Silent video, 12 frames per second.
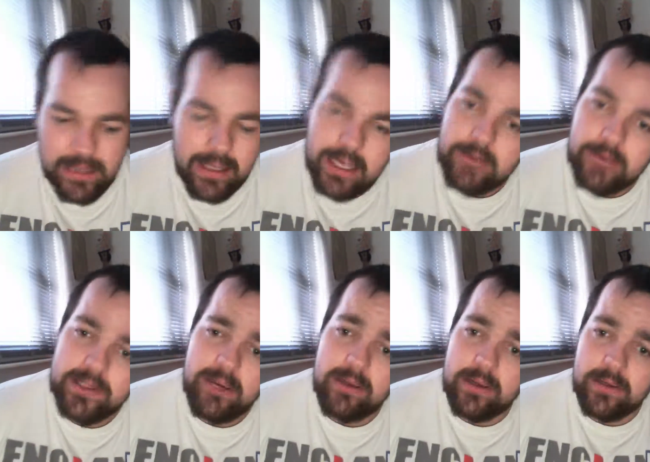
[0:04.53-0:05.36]
How's it
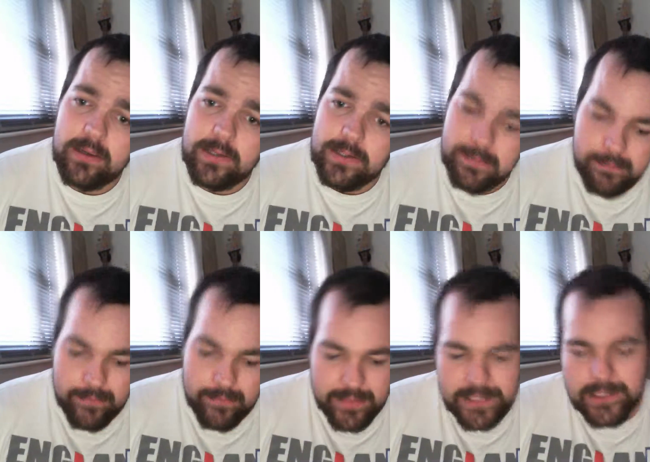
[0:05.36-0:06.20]
going, guys?
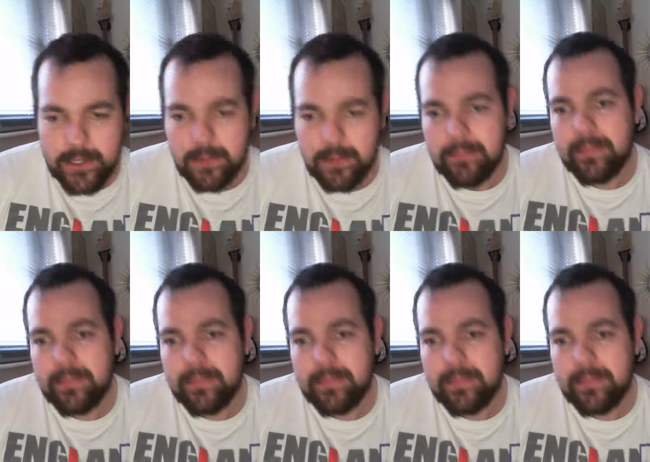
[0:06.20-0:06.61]
So,